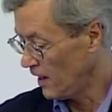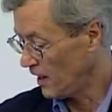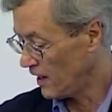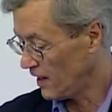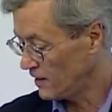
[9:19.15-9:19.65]

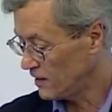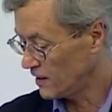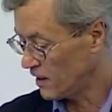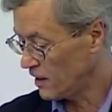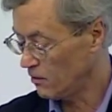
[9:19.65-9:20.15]
And
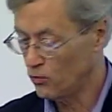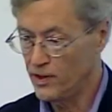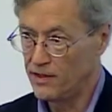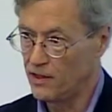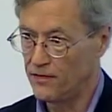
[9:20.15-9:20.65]
um, we
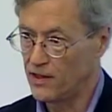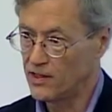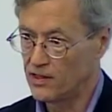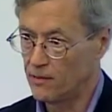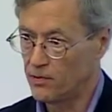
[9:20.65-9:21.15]
did a very
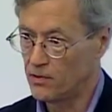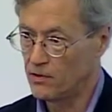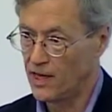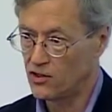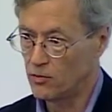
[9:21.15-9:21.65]

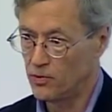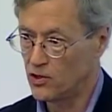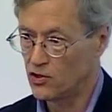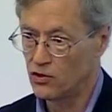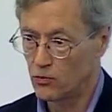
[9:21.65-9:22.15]
simple
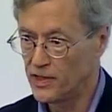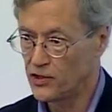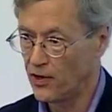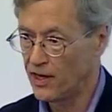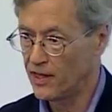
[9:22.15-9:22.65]
attributional
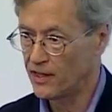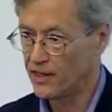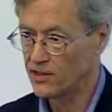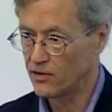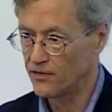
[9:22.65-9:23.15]
retraining
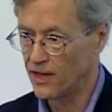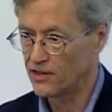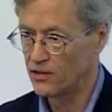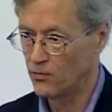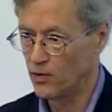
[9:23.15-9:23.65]

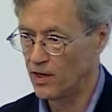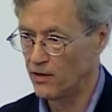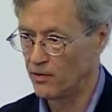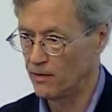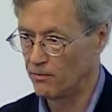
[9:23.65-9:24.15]
intervention where we